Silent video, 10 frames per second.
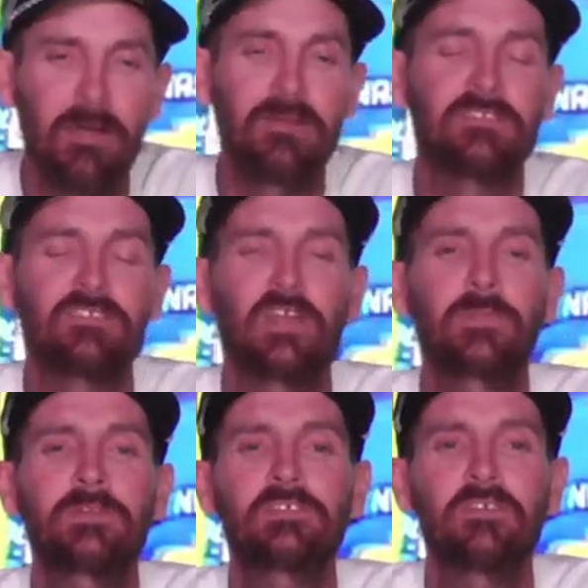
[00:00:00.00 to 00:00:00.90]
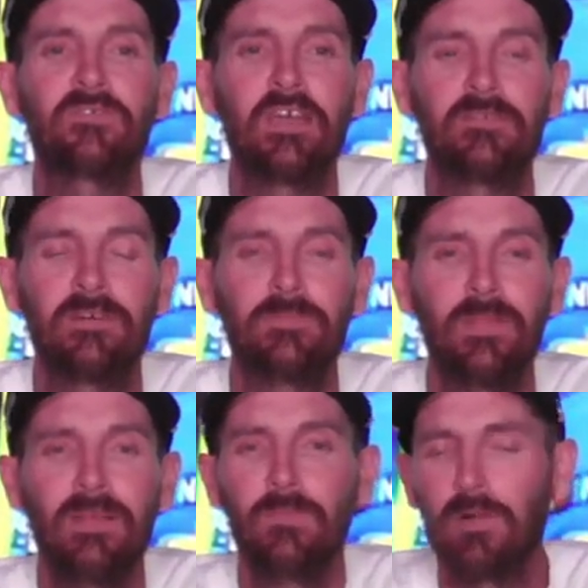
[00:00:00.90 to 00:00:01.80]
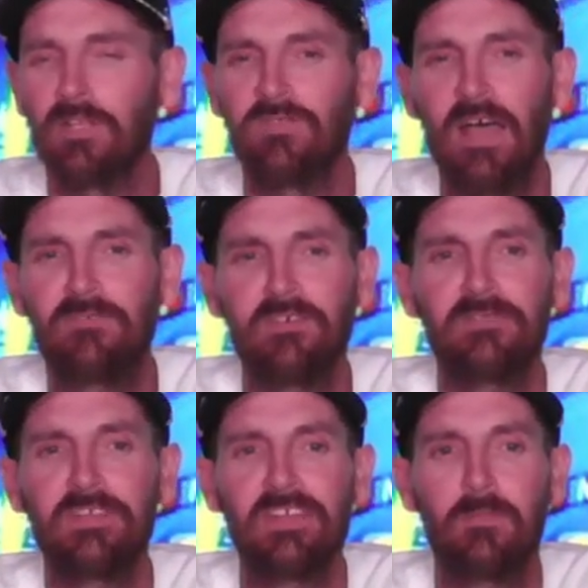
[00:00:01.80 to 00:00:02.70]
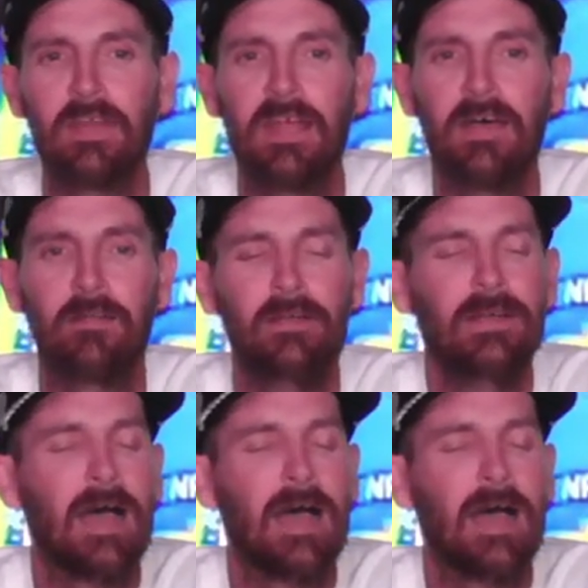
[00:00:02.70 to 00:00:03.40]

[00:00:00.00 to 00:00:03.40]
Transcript: I mean, he's a championship favorite, plus 550 coming out.